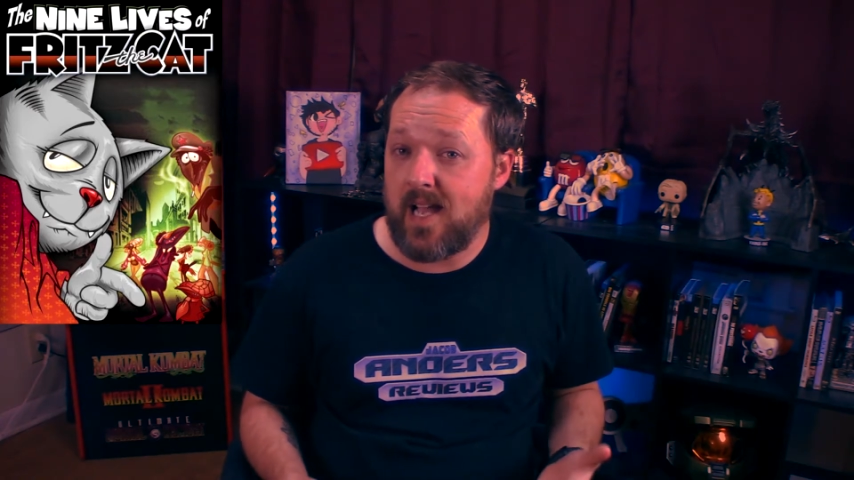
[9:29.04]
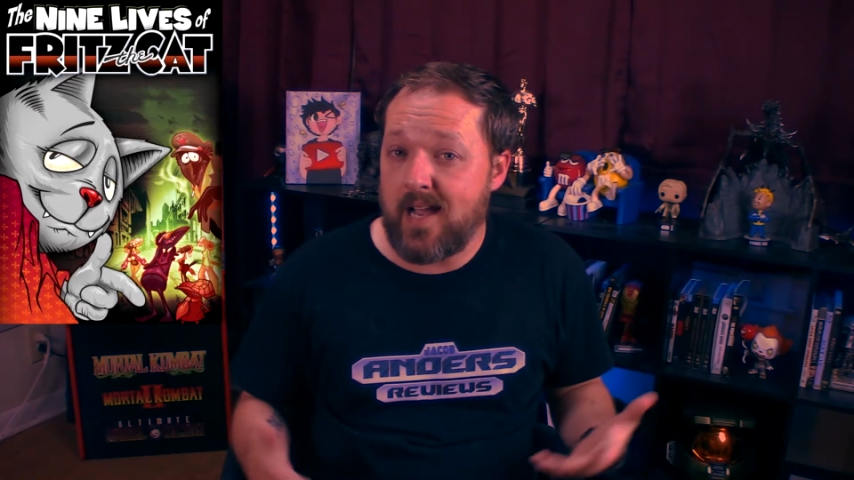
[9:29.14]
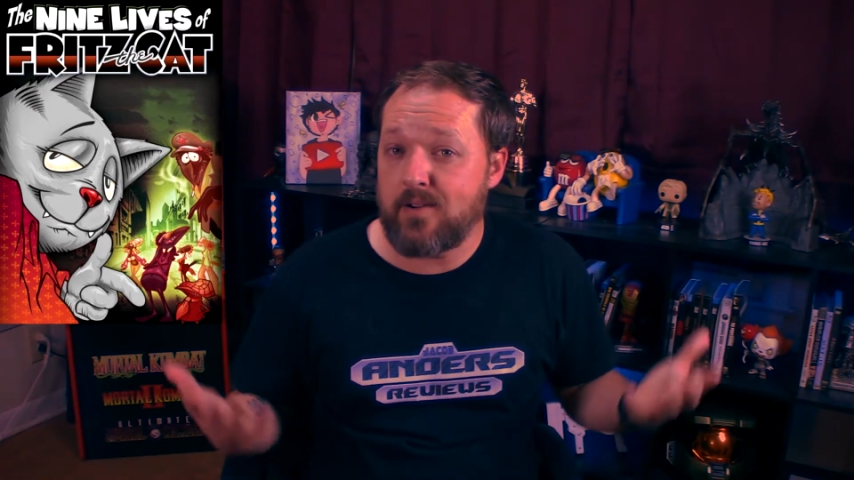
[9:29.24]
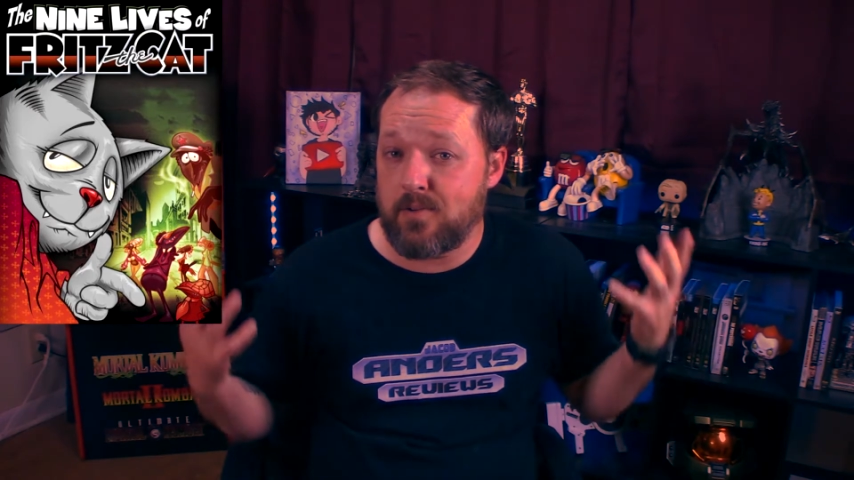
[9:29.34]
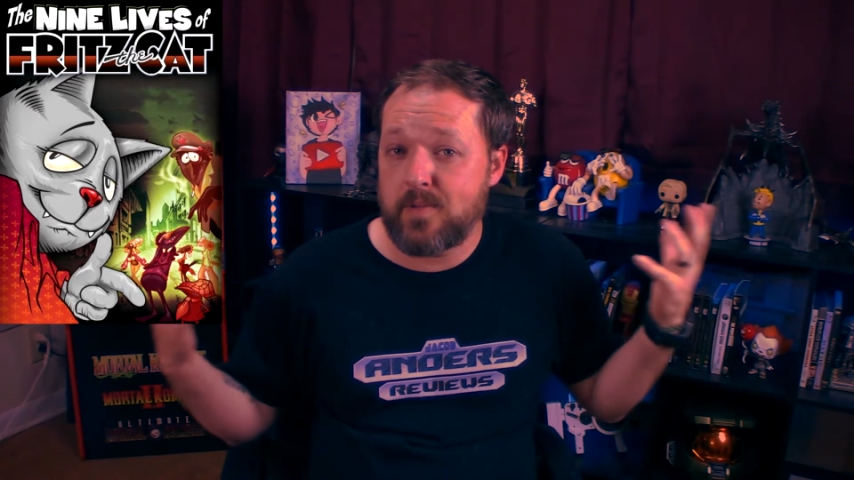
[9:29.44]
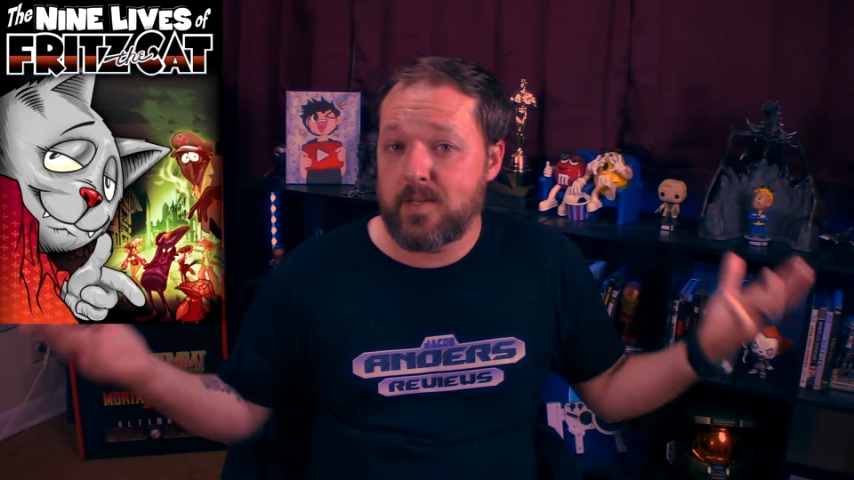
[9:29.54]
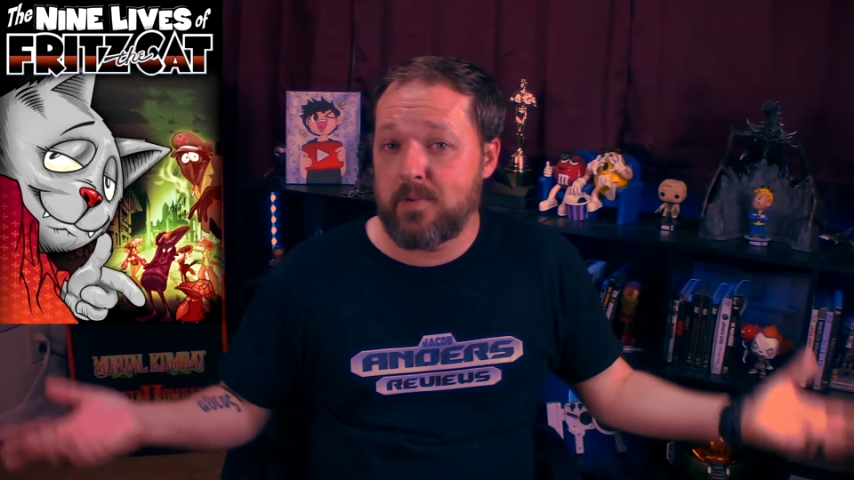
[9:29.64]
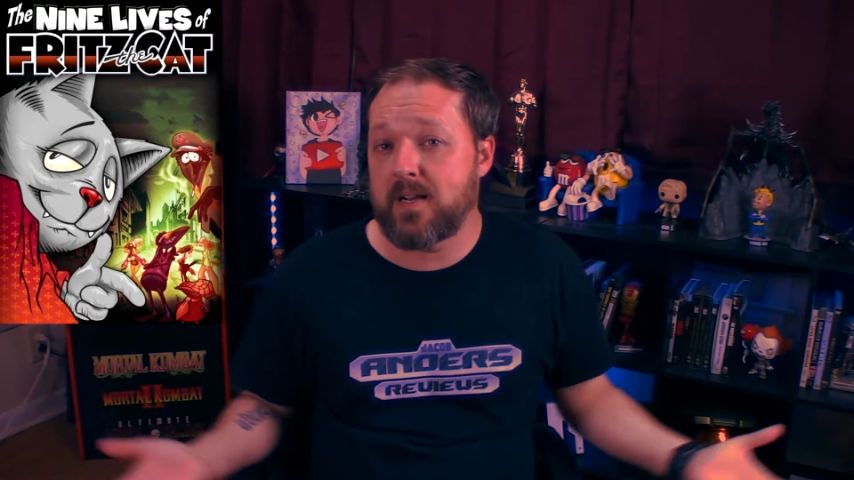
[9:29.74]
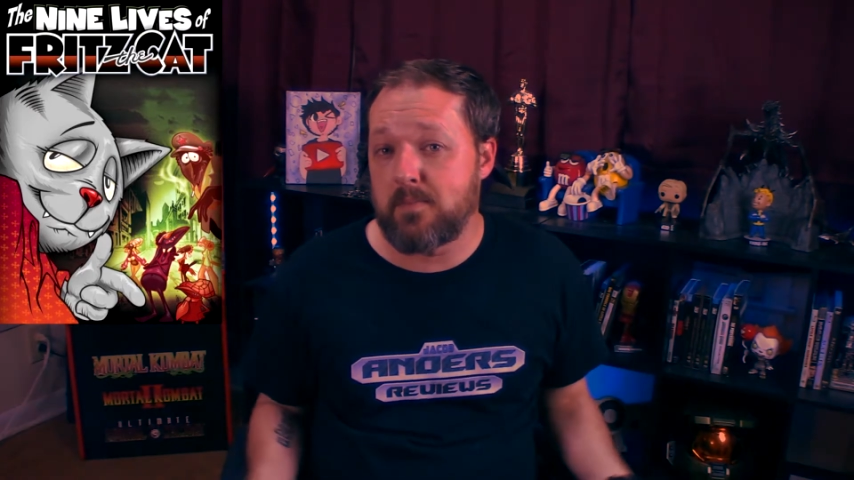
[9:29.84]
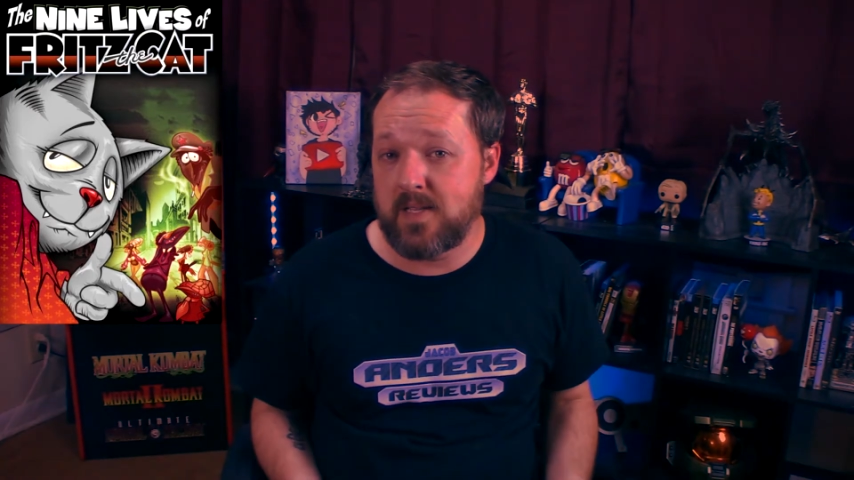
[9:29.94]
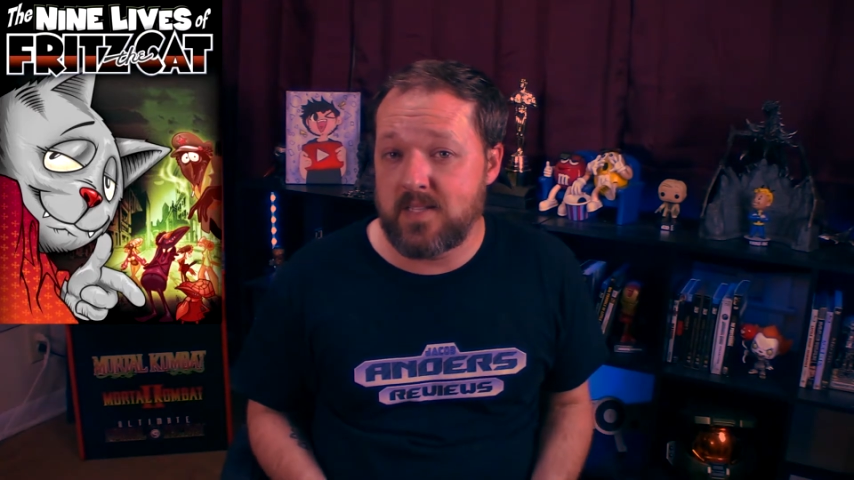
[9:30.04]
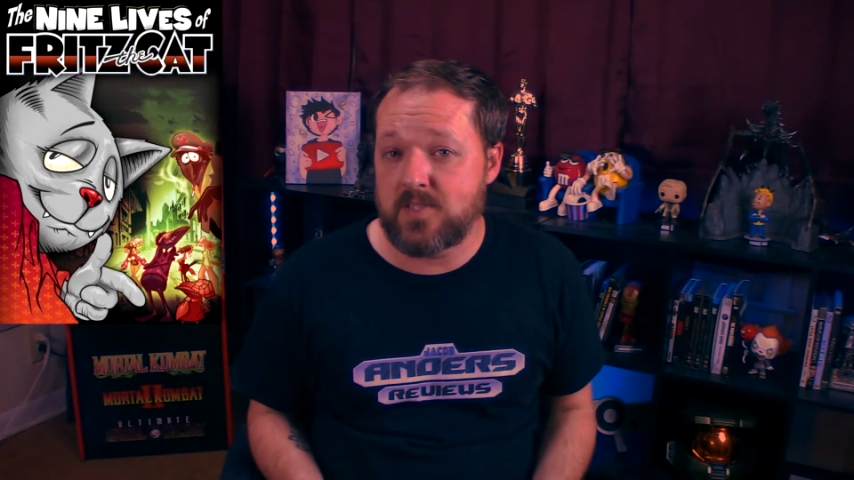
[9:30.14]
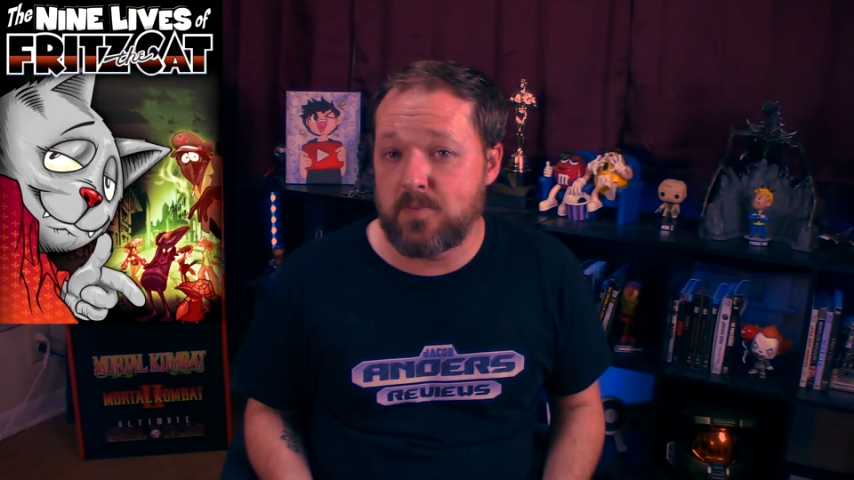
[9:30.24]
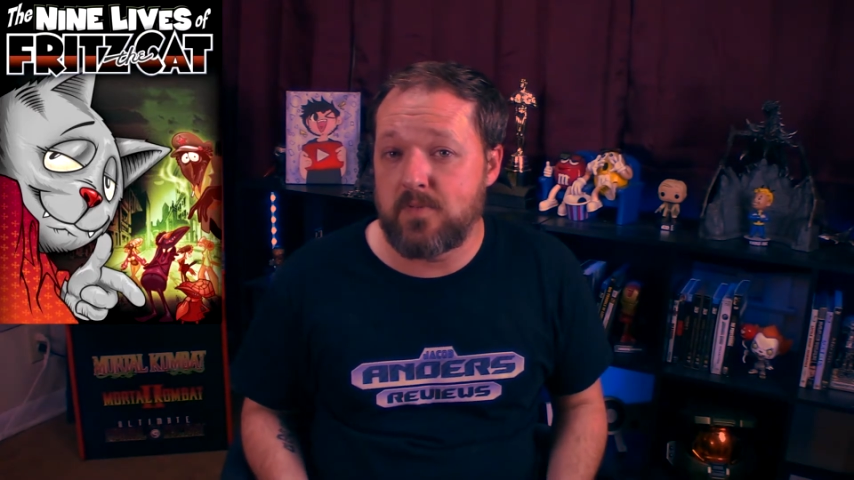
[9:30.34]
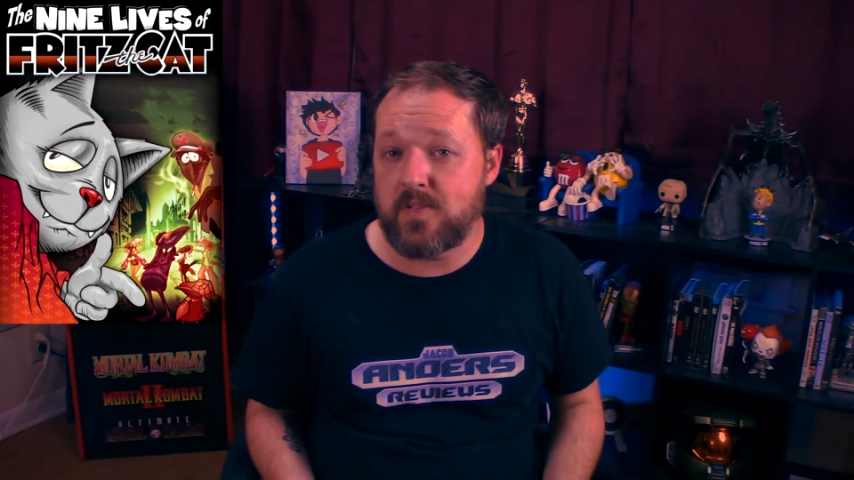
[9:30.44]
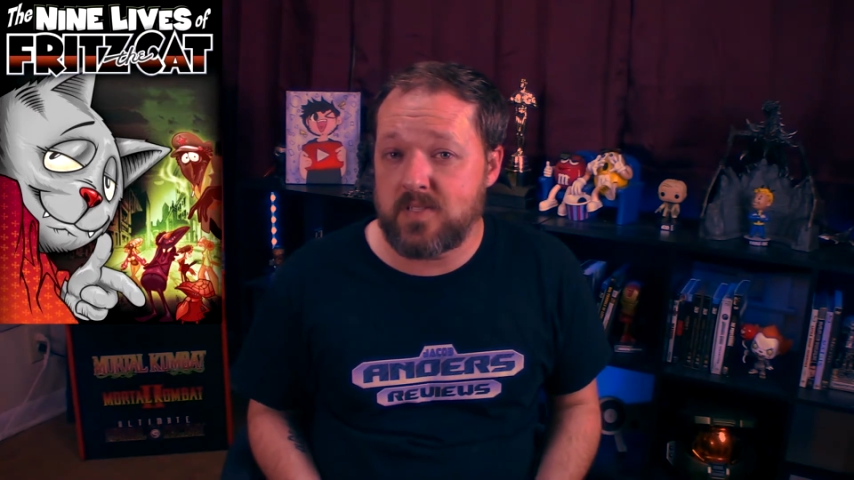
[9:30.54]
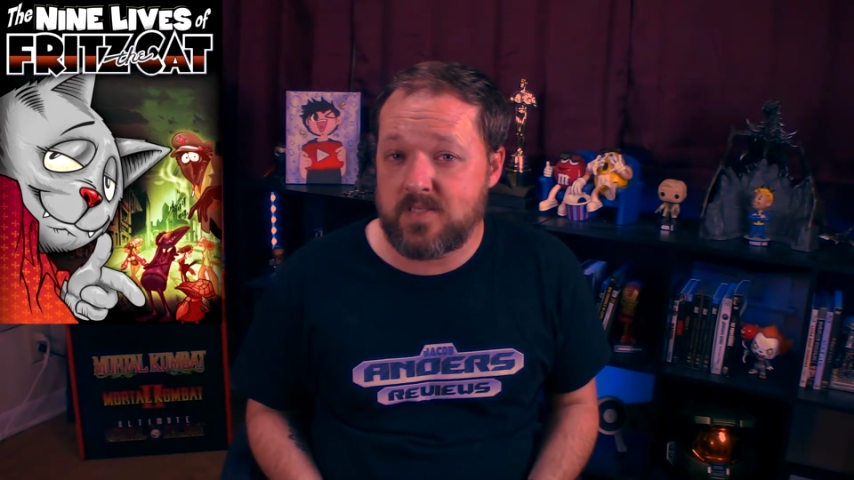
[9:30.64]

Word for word: I don't really recommend this movie,